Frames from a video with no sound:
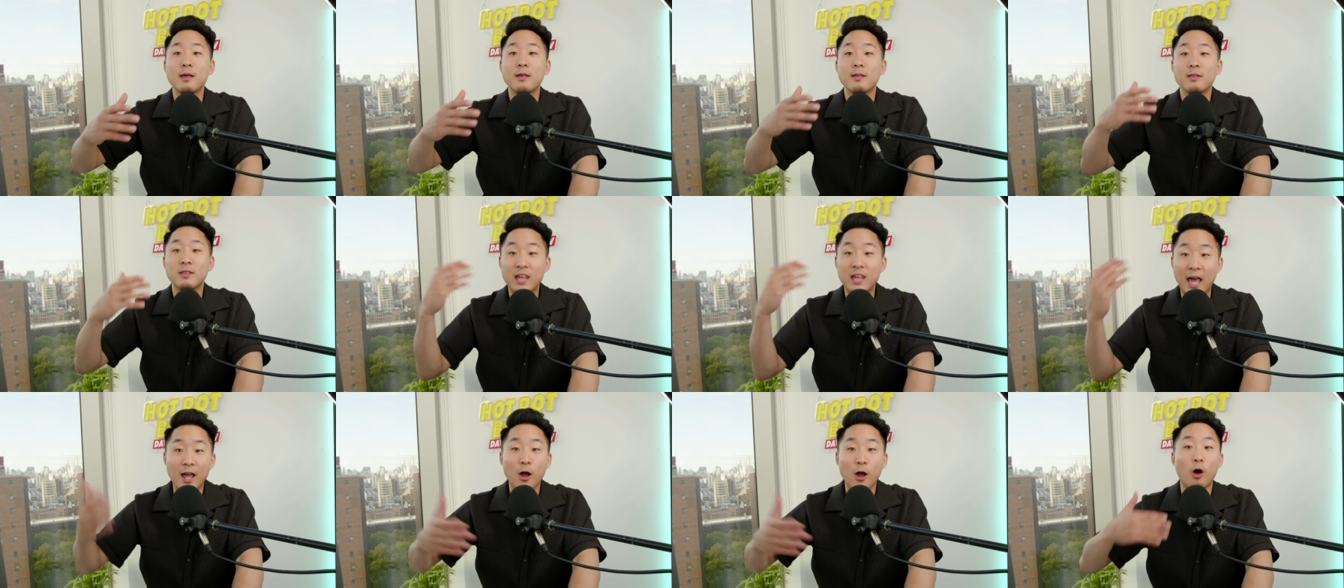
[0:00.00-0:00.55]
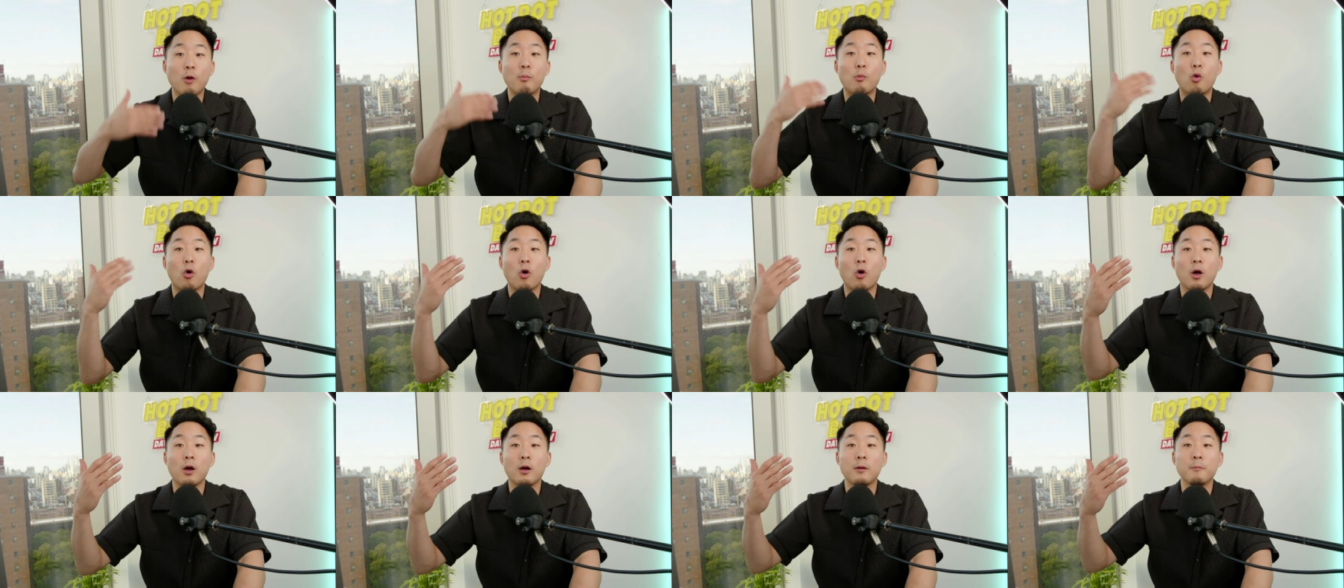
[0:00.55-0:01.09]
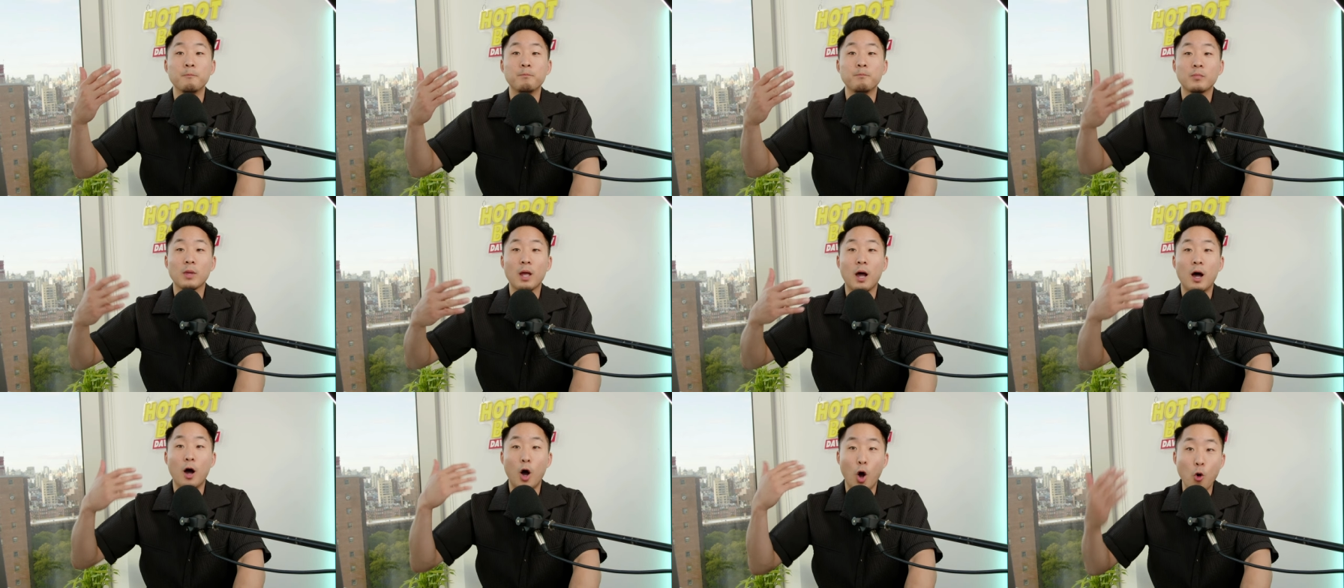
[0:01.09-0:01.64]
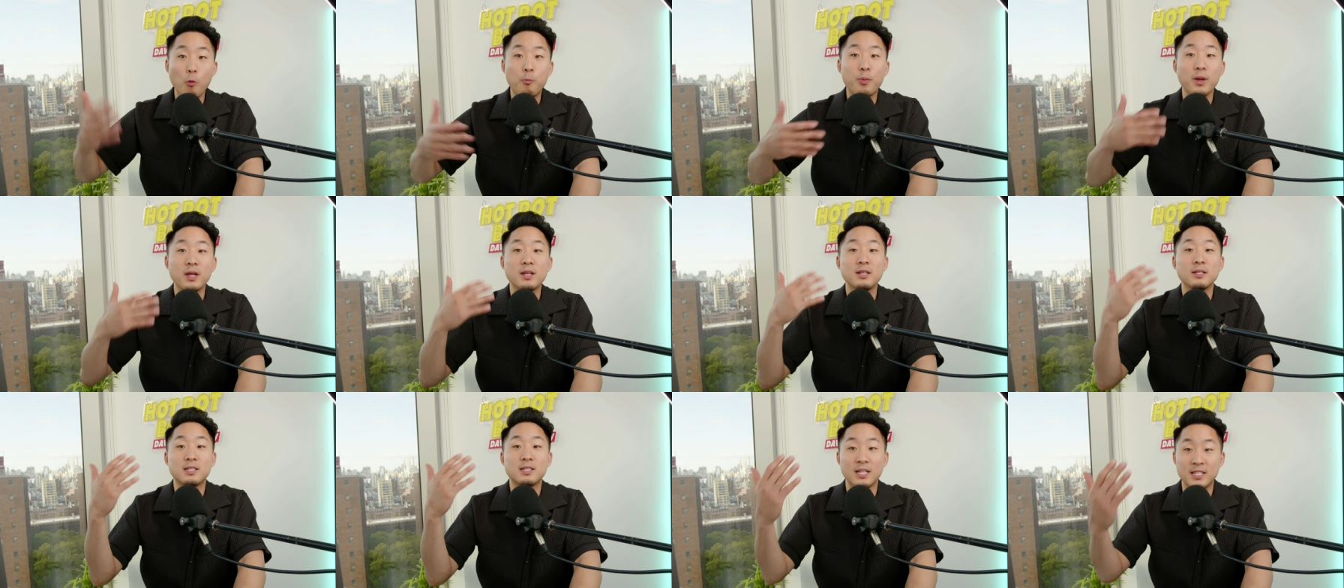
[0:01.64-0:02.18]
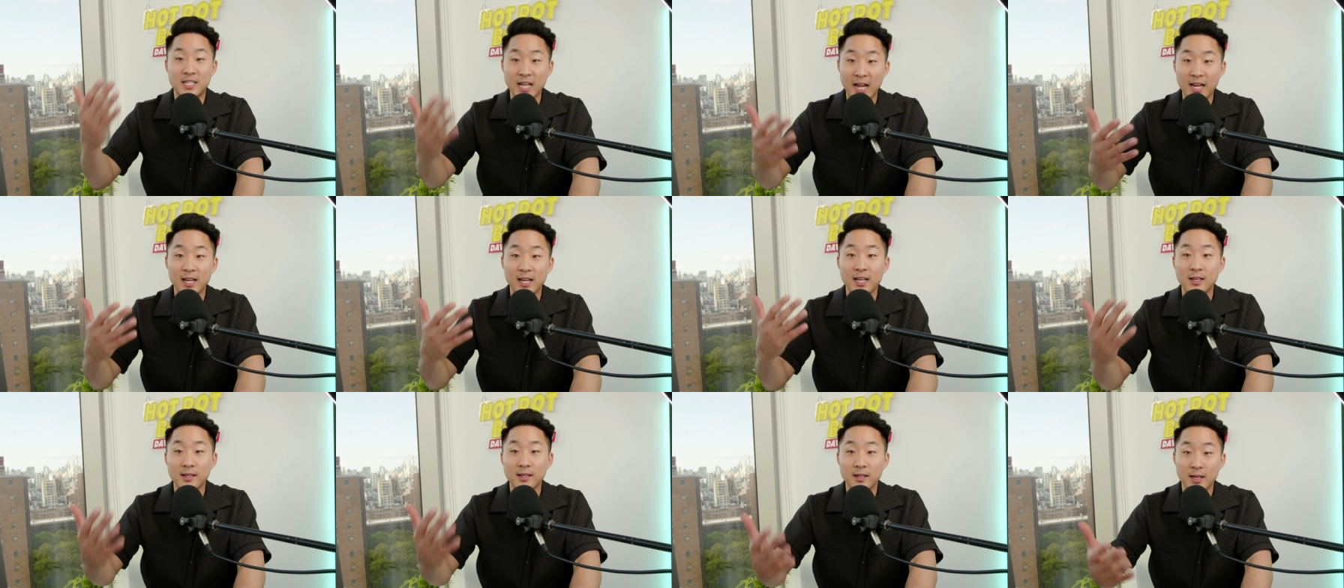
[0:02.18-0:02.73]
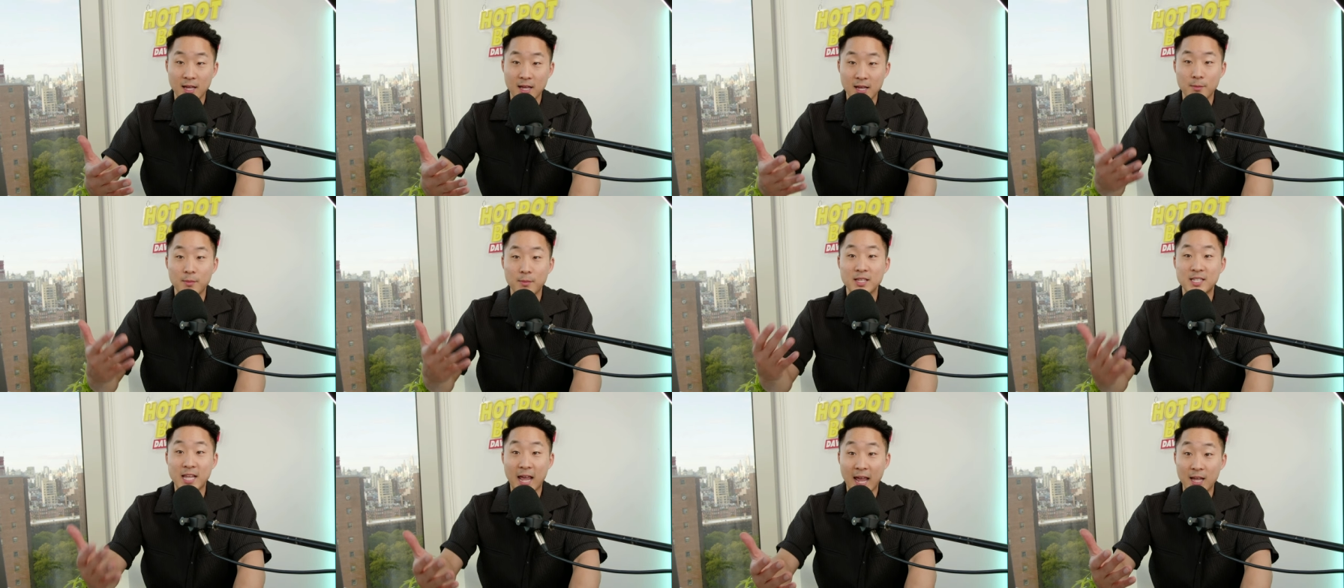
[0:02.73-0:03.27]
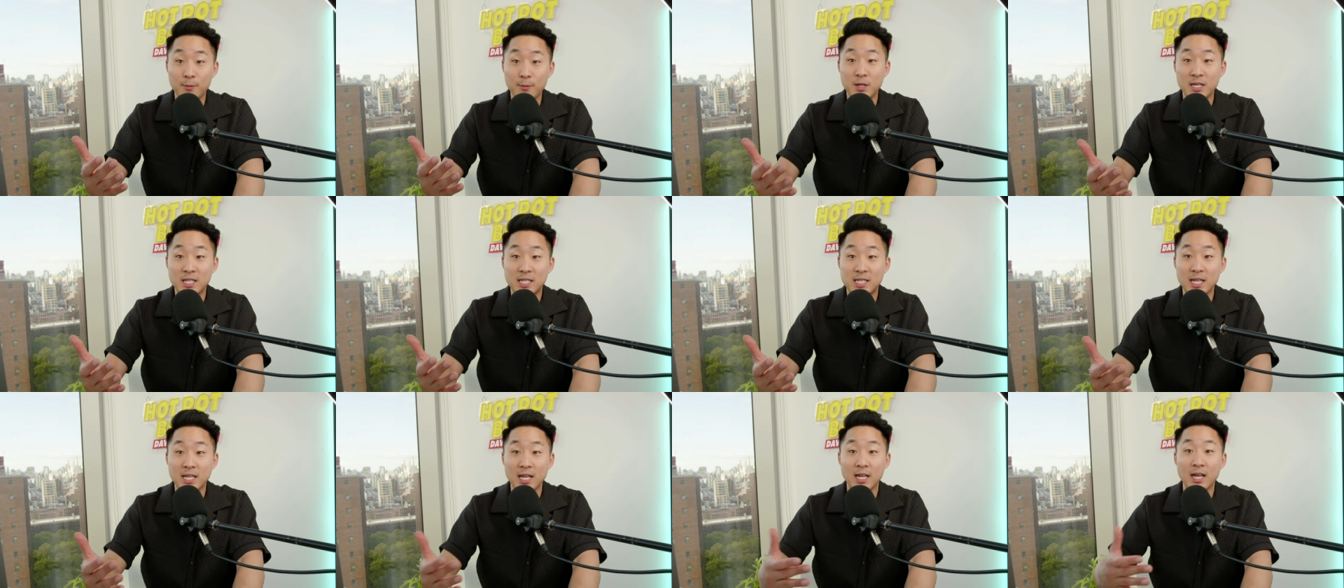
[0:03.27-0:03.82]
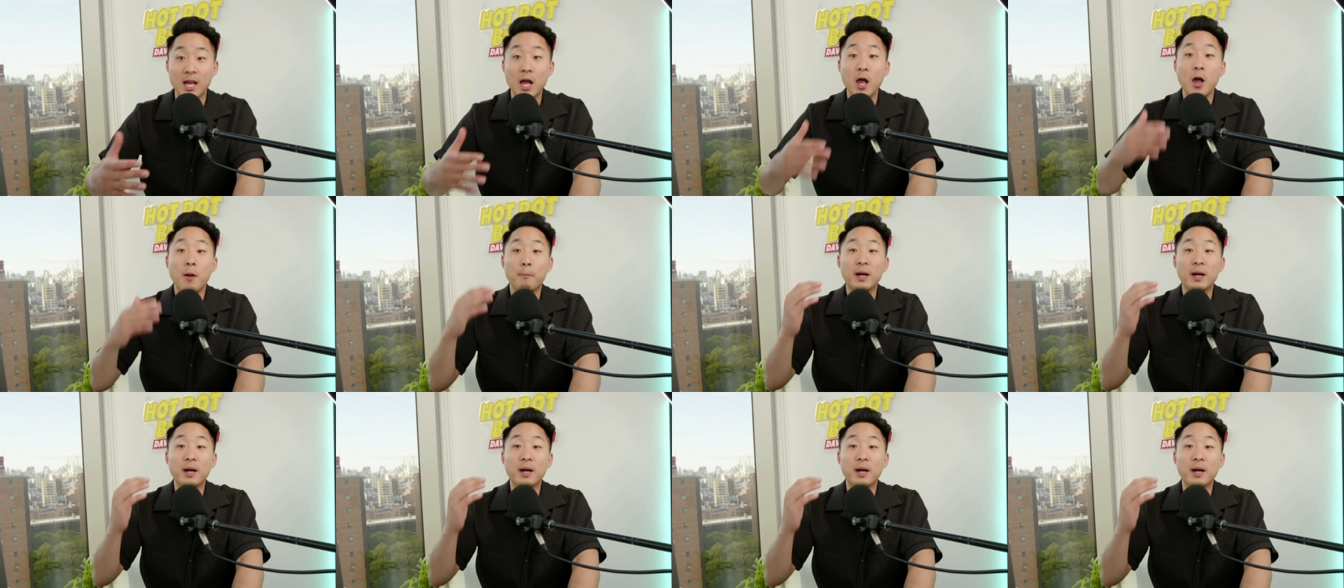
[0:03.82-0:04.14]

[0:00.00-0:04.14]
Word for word: they are more open to dating him as an ABC.